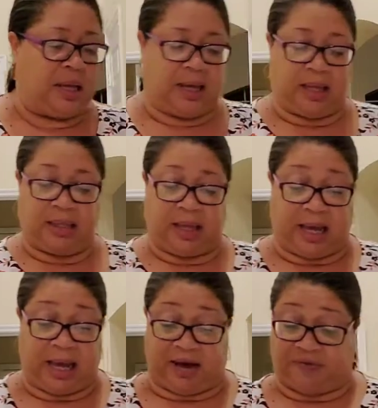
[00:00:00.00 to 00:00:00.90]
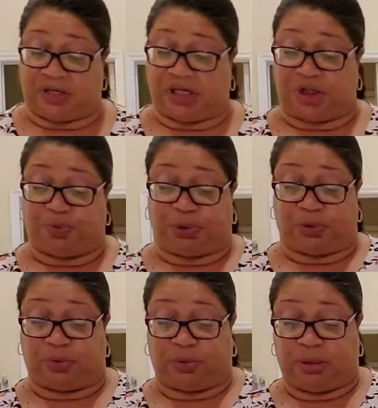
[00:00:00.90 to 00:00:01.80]
And a half a
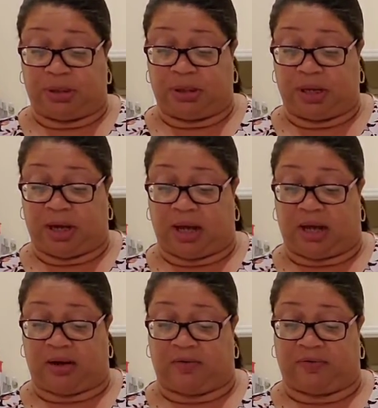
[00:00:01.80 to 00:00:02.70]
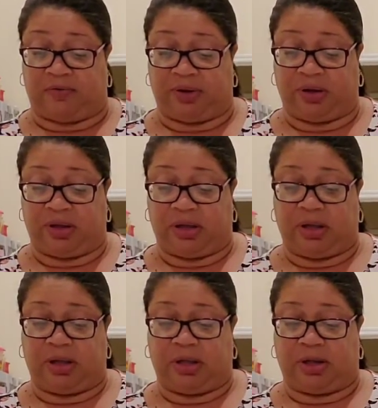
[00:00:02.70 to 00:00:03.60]
teaspoon of
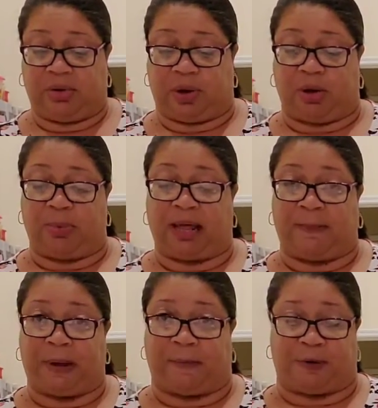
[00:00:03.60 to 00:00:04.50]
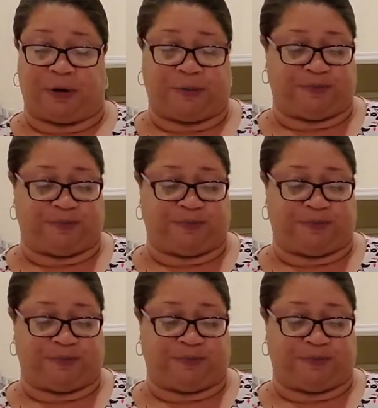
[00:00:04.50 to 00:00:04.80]
ground black pepper.